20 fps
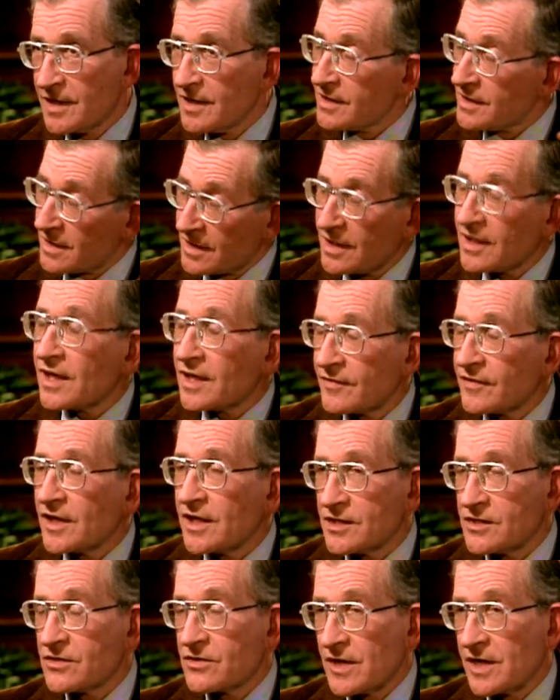Now, the kind of
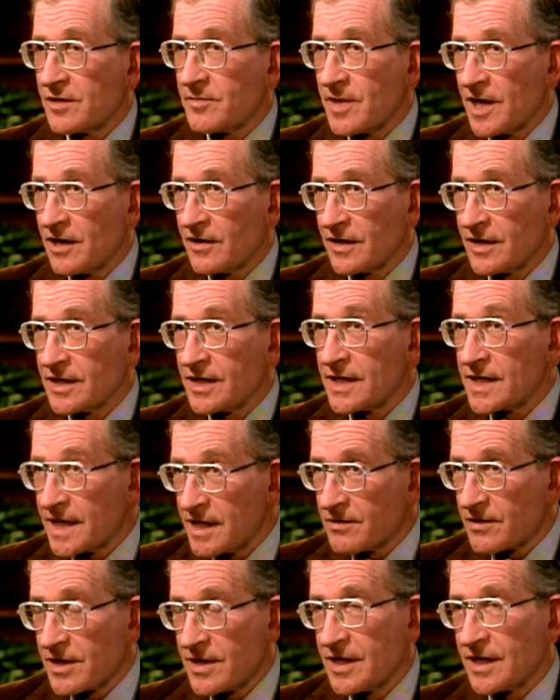concentrated power that they
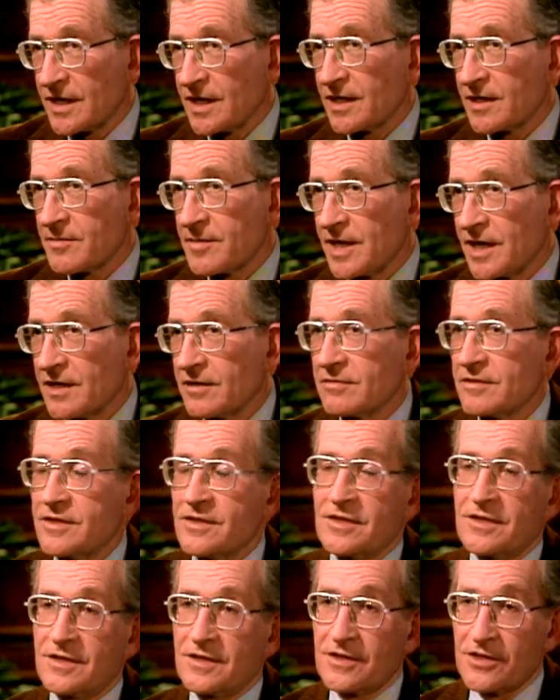were thinking about
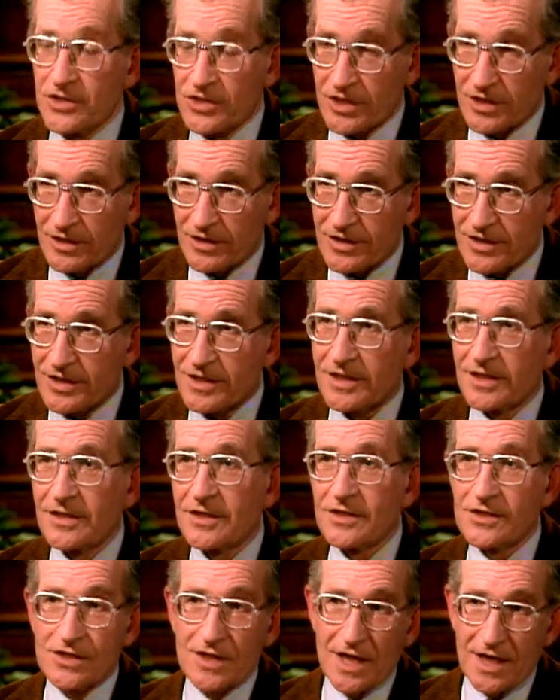was the church and
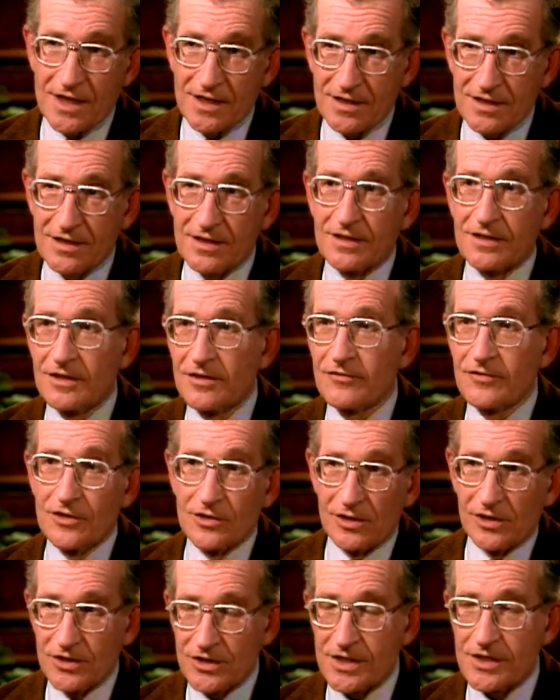the state and the
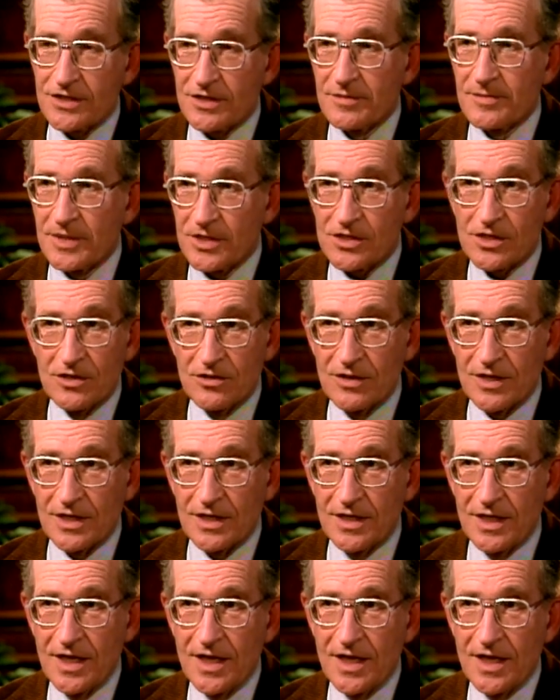feudal system and so on.